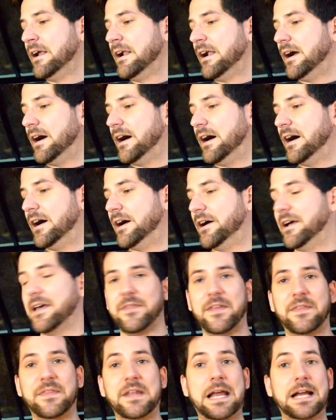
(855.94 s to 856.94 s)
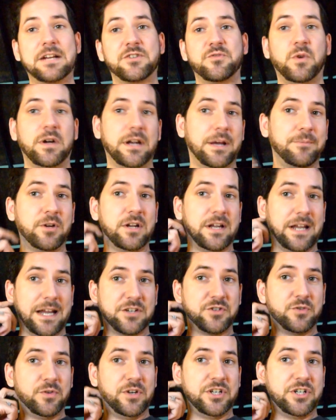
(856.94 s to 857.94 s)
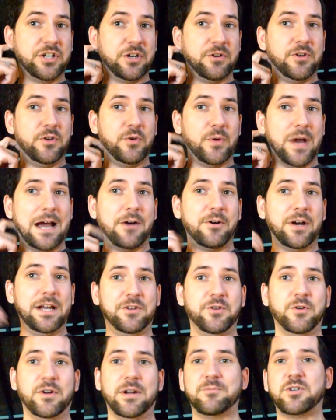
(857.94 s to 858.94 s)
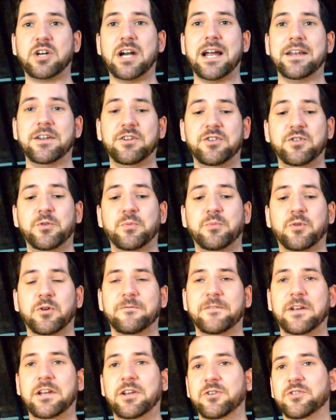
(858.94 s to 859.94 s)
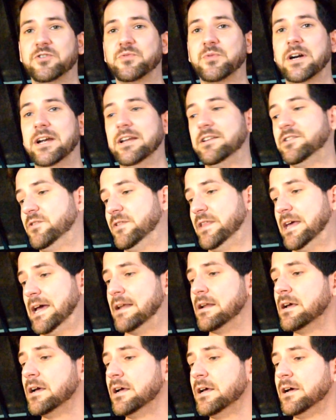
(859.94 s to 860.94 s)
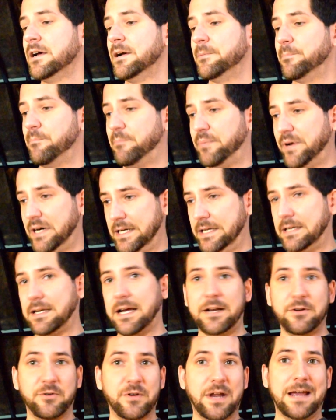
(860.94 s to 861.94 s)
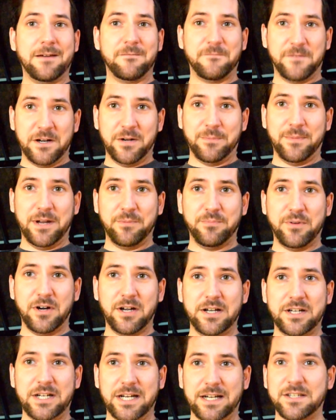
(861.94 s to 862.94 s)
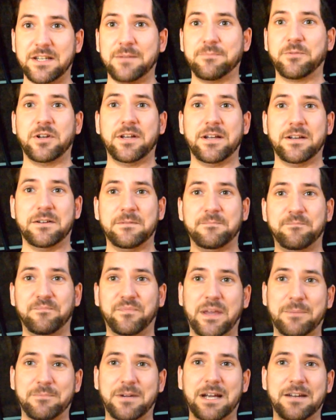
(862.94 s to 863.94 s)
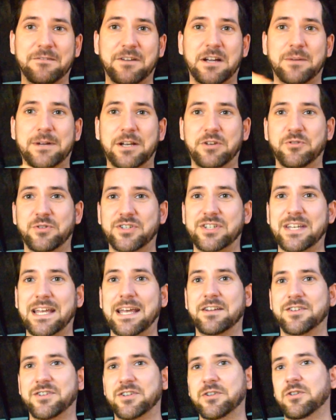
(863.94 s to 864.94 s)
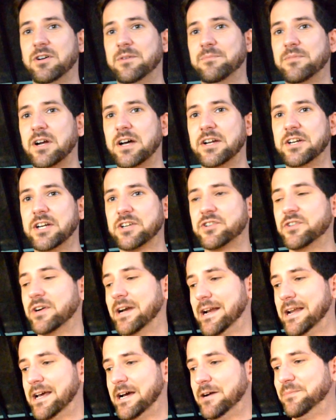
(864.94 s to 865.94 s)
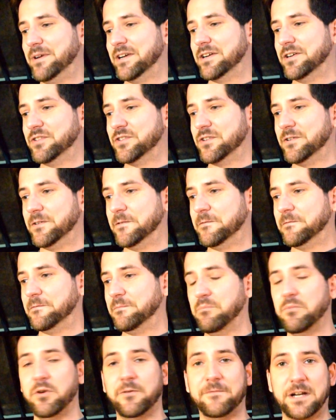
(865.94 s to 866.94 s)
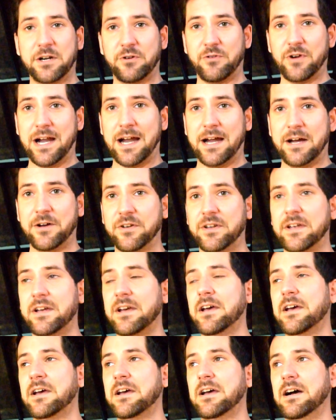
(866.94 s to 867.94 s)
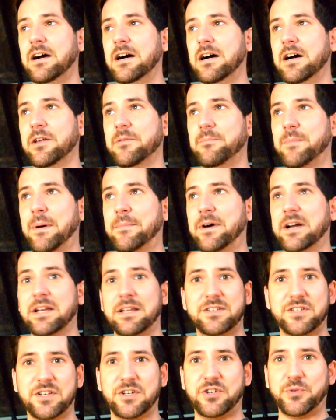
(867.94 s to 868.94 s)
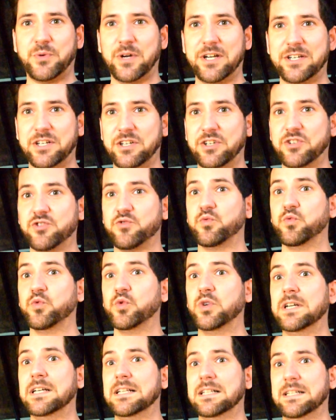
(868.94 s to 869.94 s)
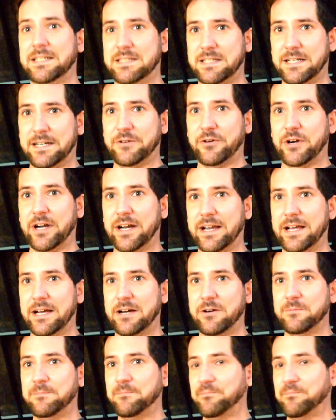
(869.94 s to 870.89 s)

And then the next one, I'm going to actually show you how I do it. I'm trying to do more videos where I do that, but I don't have very many projects. I'm kind of coming to a standstill on projects right now because of moving around. My money situation is really tight right now,